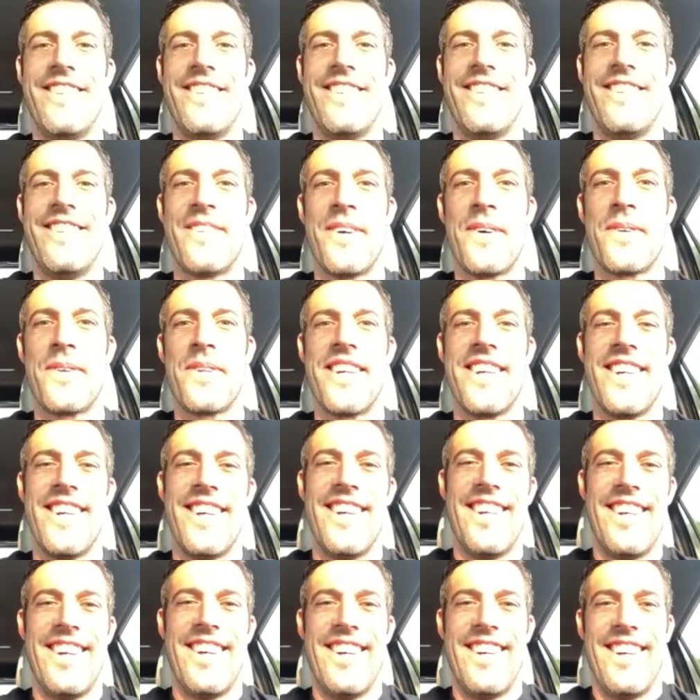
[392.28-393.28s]
Who wants to
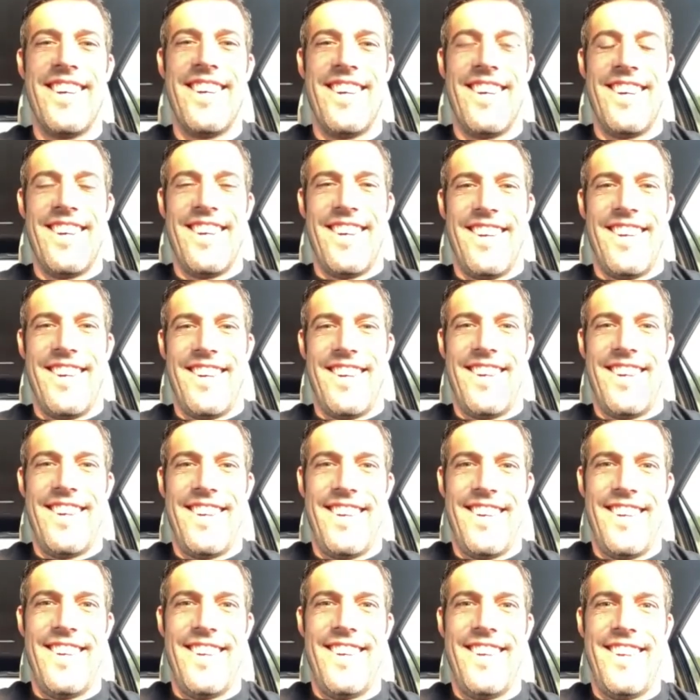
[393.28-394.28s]
follow a spiritual
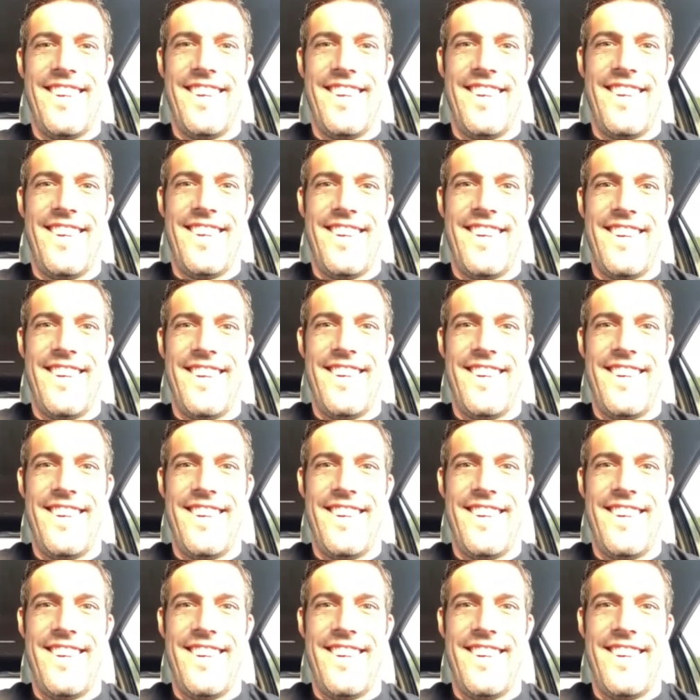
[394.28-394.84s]
leader that's not 1